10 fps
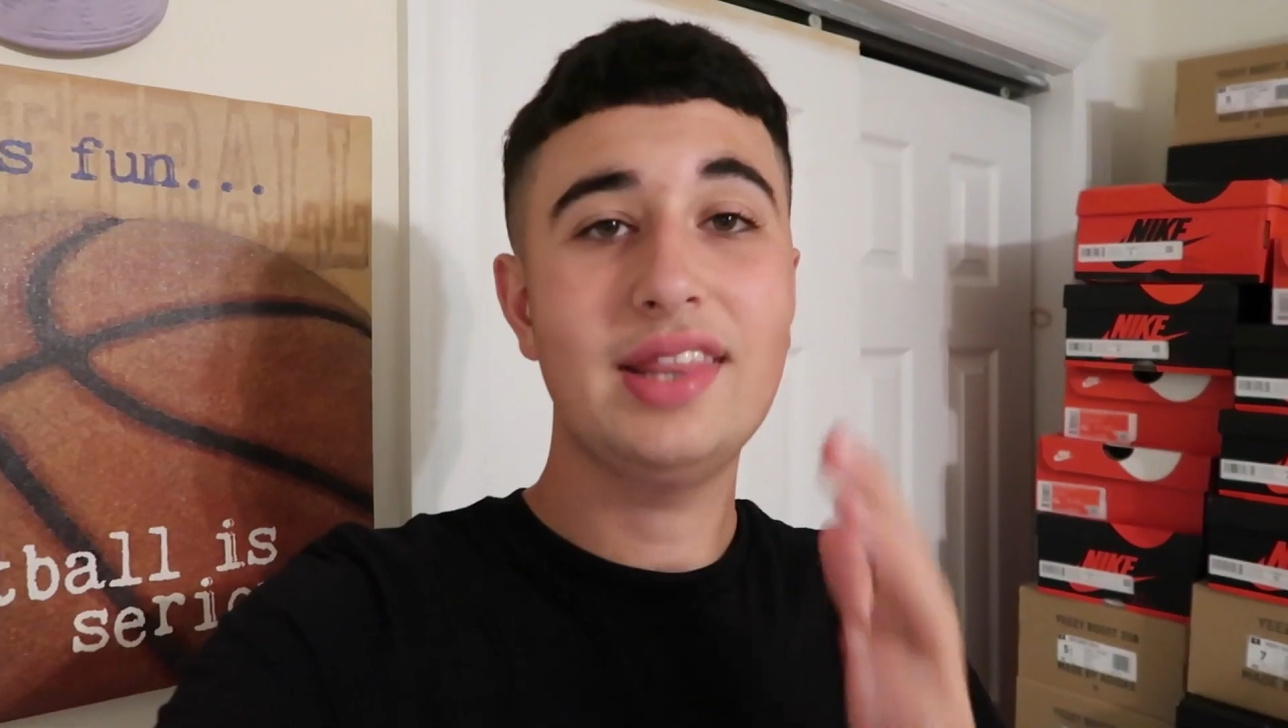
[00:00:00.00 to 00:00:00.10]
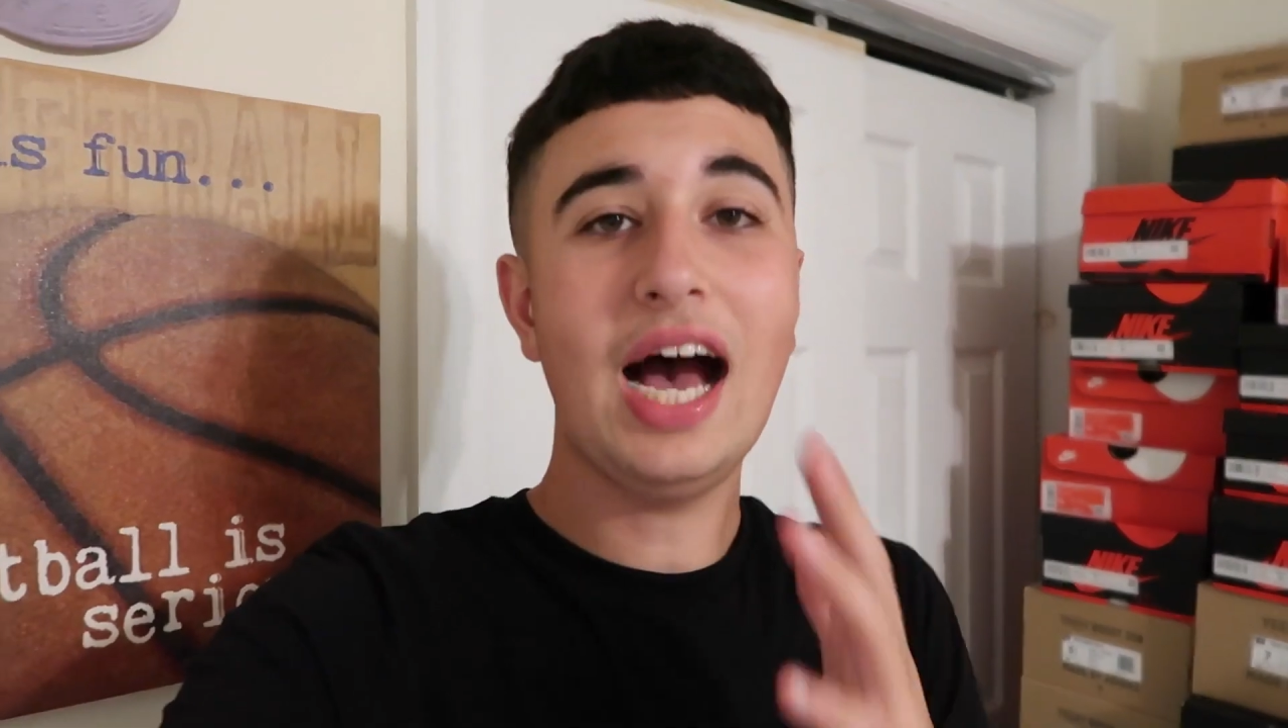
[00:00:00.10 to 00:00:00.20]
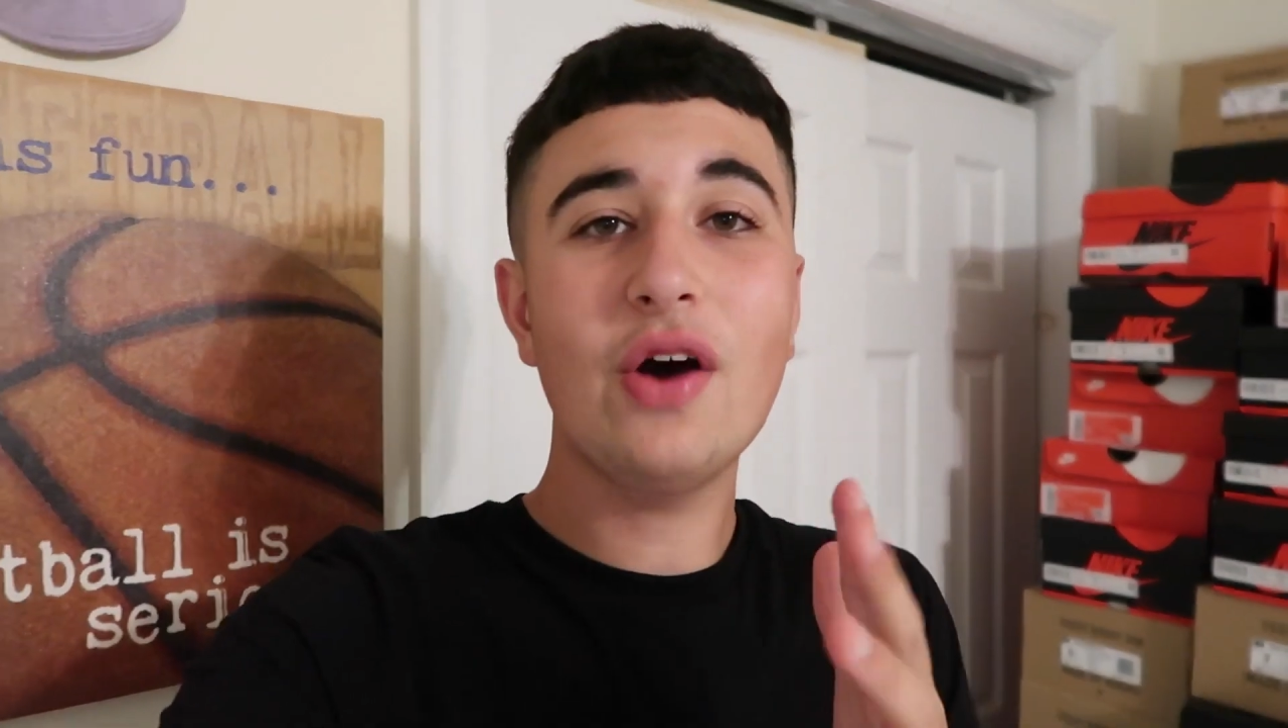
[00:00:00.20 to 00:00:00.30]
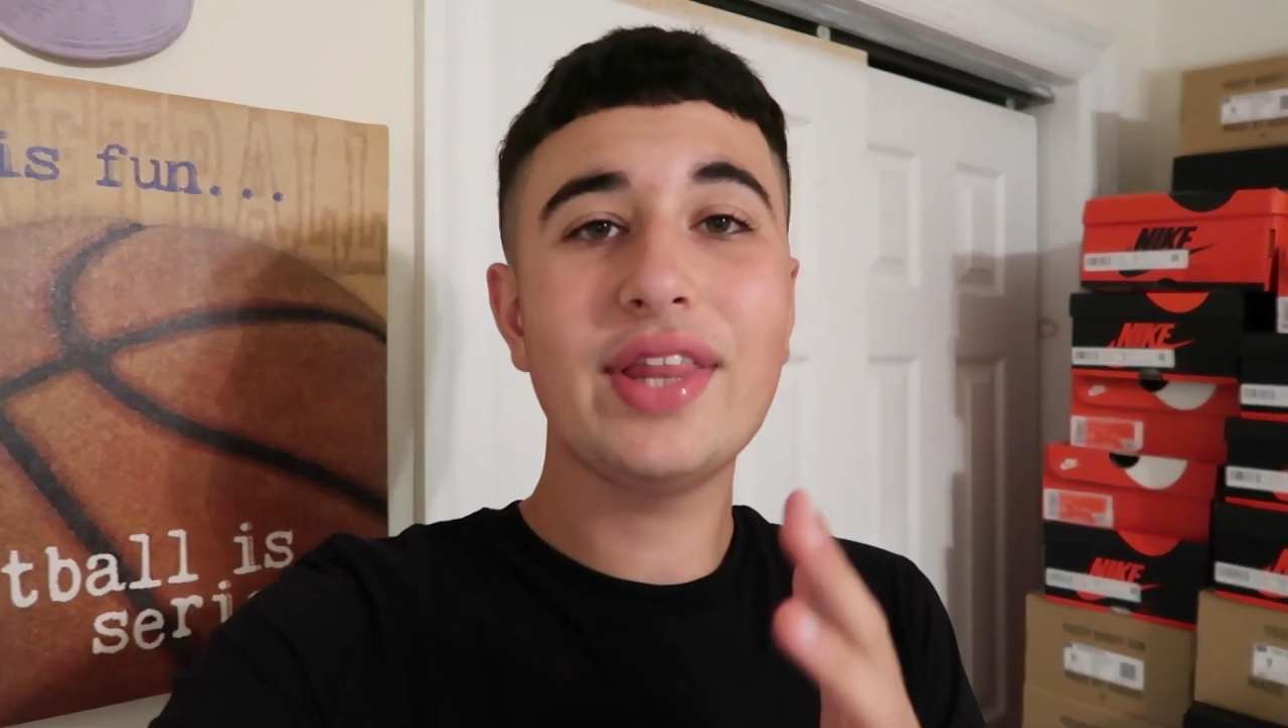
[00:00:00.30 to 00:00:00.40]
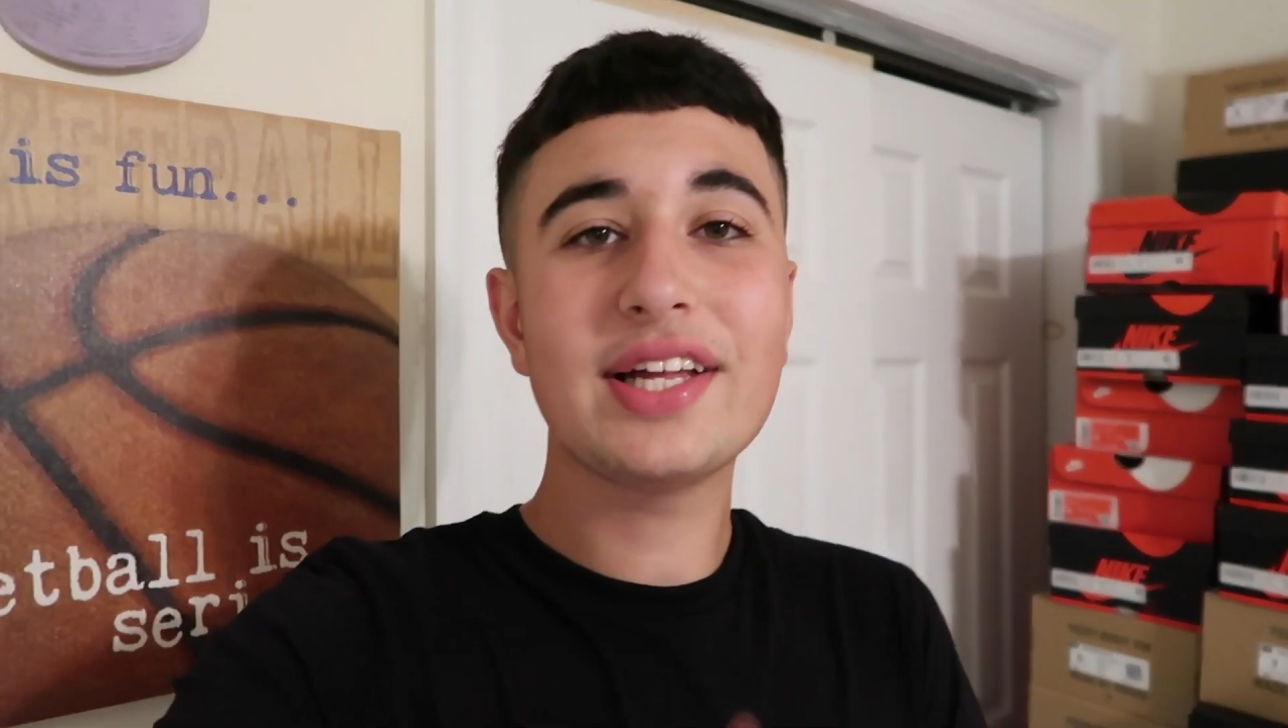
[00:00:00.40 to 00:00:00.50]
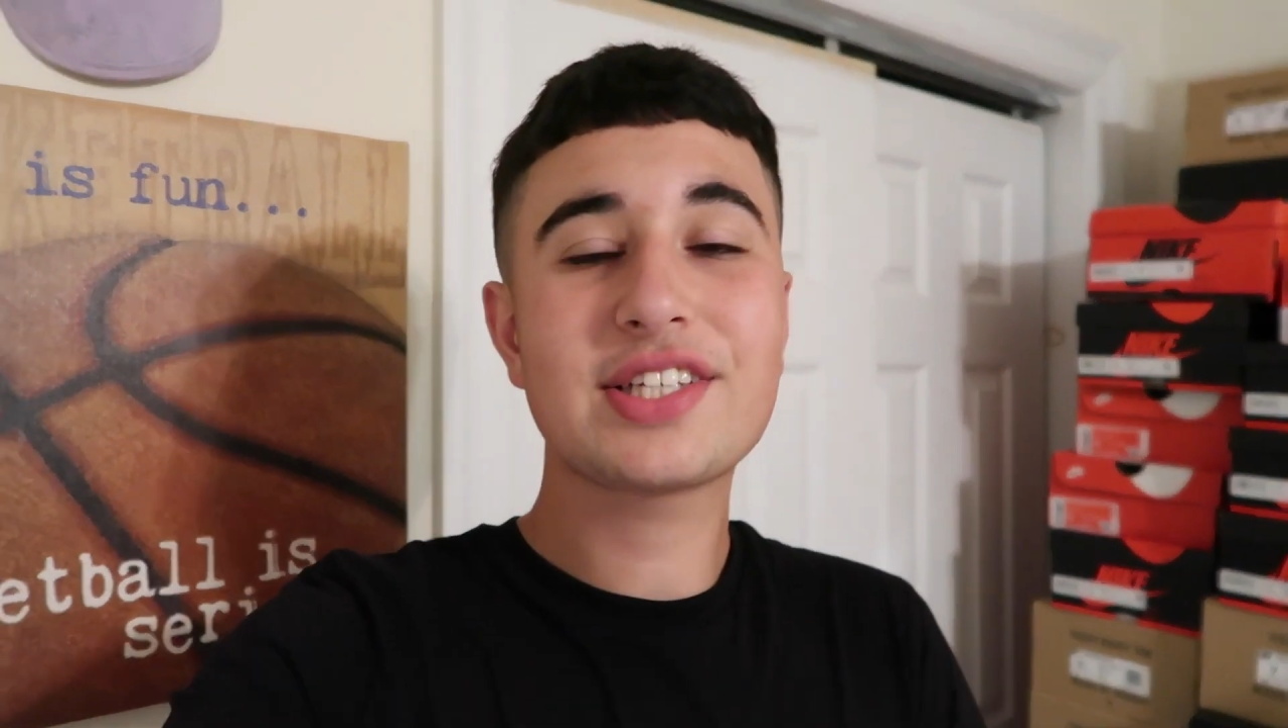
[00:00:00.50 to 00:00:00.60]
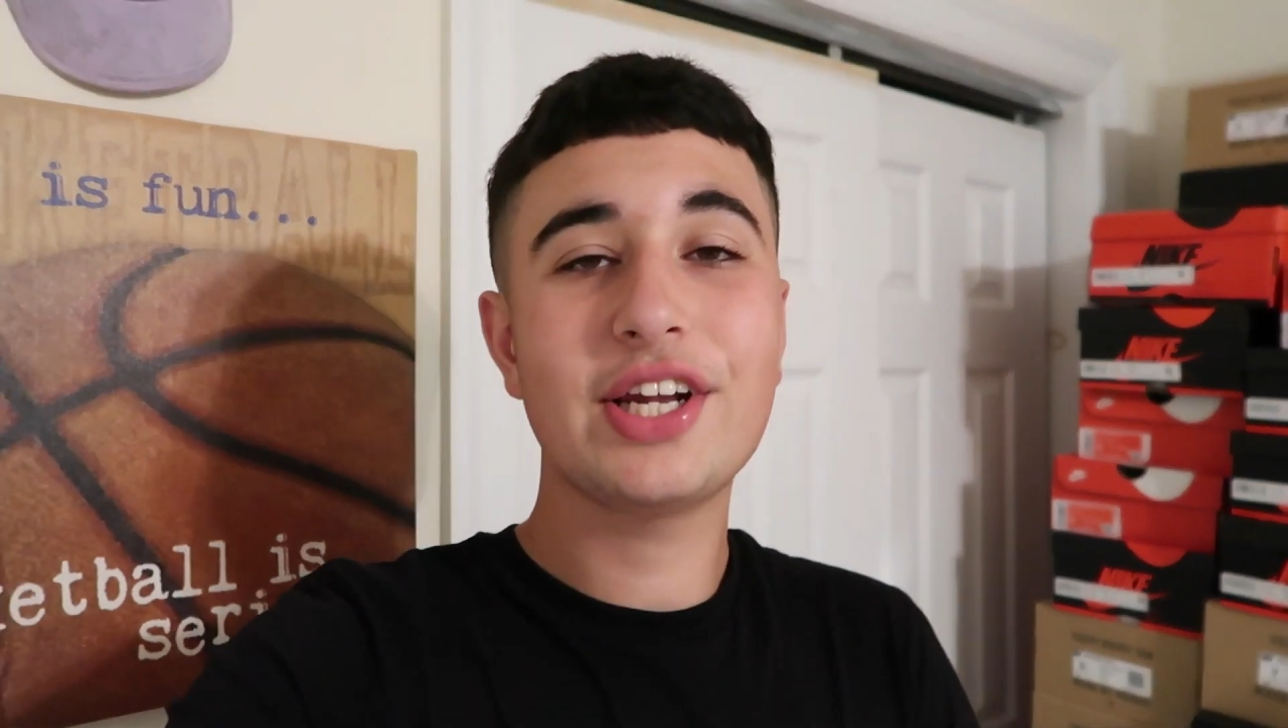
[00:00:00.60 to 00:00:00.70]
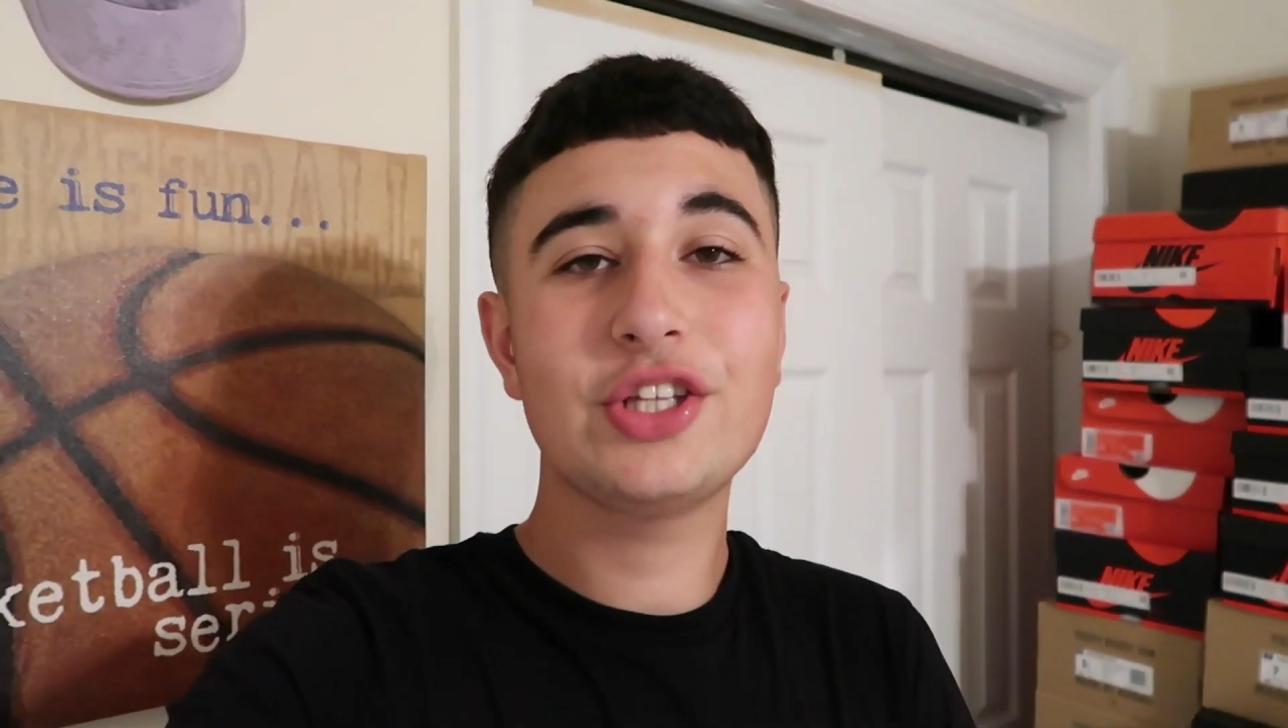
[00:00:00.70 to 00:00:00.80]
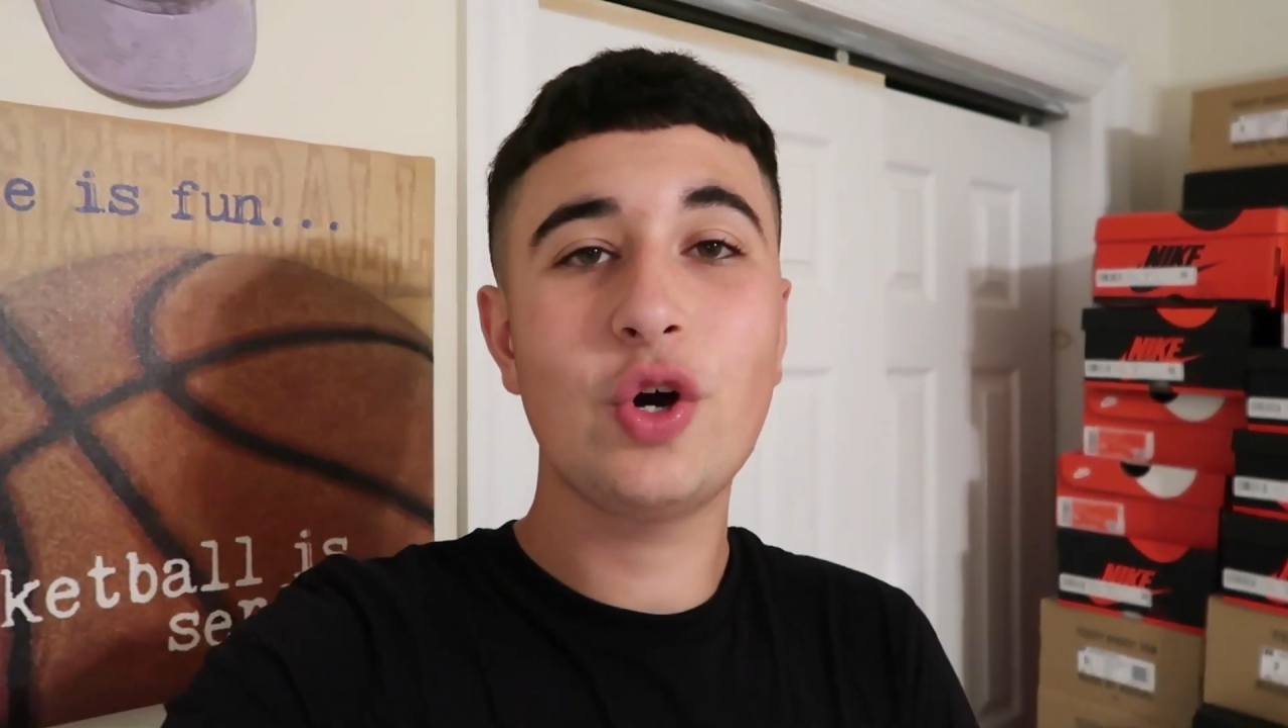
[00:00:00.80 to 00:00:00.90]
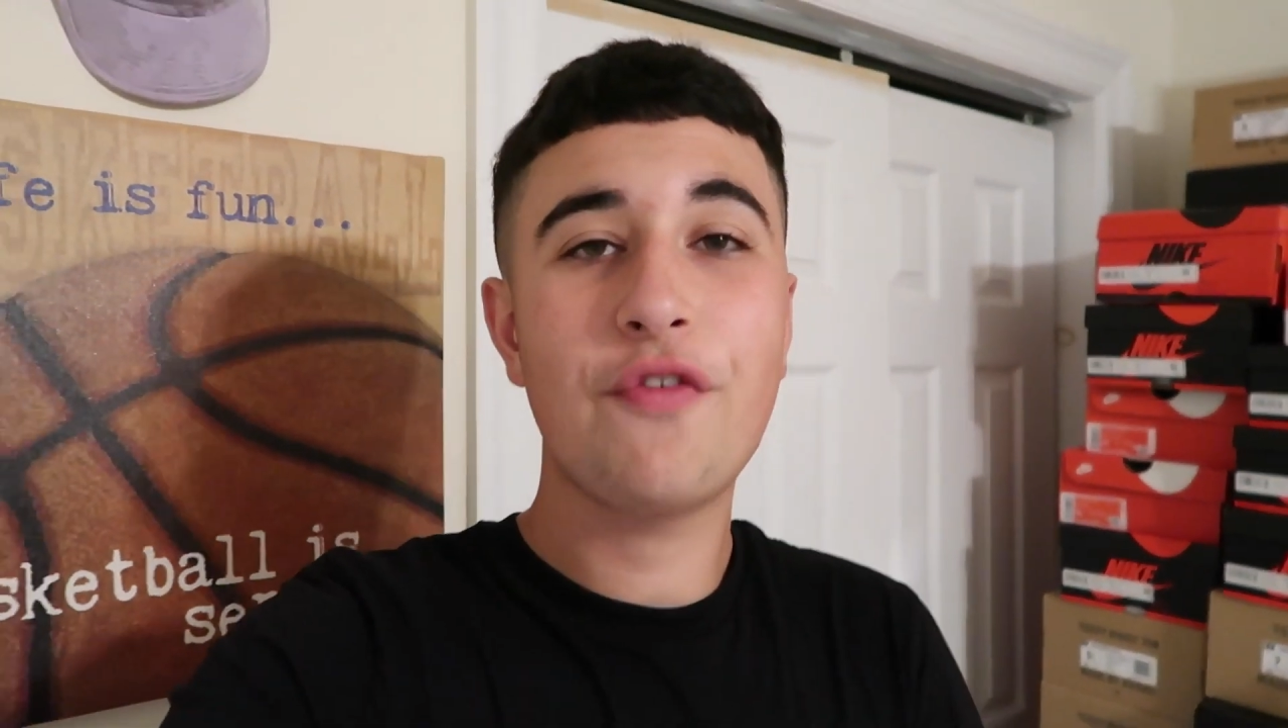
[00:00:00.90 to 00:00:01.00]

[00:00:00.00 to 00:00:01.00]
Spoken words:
Now that's gonna do